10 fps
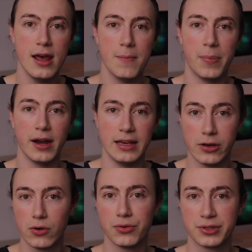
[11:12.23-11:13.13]
But in
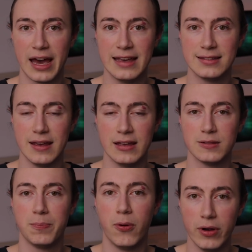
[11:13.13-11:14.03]
Google's case, it's
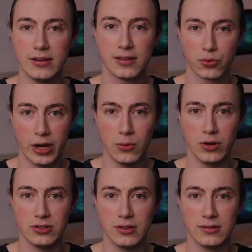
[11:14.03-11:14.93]
0.3,
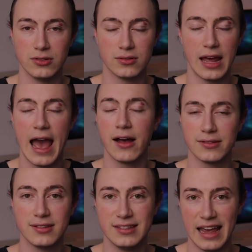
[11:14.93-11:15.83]
which is just
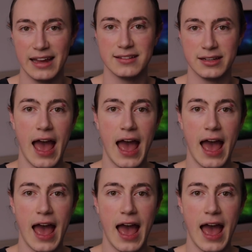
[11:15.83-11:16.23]
outstanding.